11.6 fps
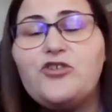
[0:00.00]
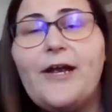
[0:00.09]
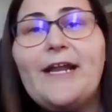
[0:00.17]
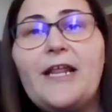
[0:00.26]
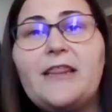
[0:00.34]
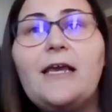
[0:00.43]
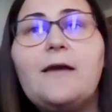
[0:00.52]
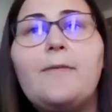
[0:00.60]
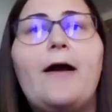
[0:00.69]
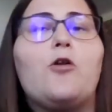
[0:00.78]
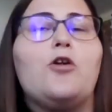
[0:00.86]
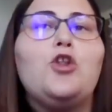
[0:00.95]
is trying to think
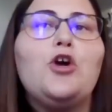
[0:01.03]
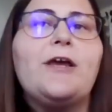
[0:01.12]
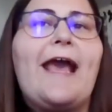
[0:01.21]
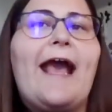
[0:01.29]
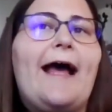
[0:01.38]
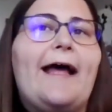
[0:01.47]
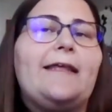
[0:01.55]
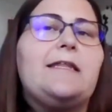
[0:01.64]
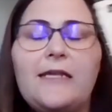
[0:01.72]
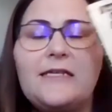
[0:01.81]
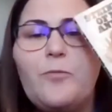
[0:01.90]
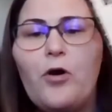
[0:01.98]
about or look at in
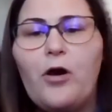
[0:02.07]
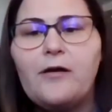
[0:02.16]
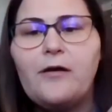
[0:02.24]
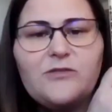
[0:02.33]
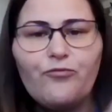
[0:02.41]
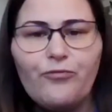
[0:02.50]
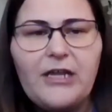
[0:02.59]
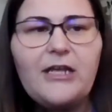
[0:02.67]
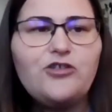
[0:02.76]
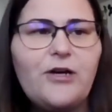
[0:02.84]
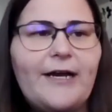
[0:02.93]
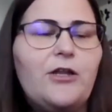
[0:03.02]
this book he's
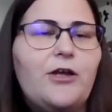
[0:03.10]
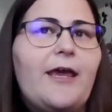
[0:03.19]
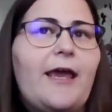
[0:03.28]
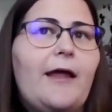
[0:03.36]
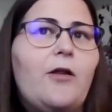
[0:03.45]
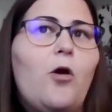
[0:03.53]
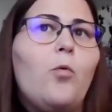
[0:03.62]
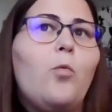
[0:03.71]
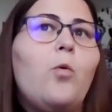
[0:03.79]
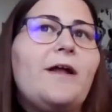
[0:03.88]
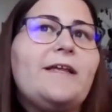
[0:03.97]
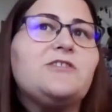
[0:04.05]
really trying to look at
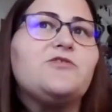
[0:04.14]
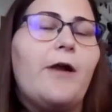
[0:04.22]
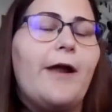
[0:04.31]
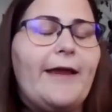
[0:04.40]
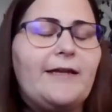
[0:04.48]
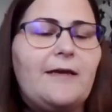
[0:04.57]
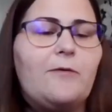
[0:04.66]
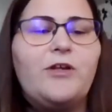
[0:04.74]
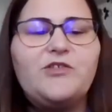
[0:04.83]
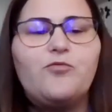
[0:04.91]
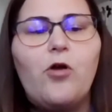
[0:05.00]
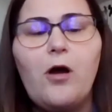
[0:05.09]
what is right and what
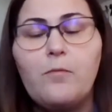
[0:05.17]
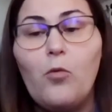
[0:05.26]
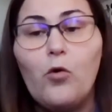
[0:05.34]
is wrong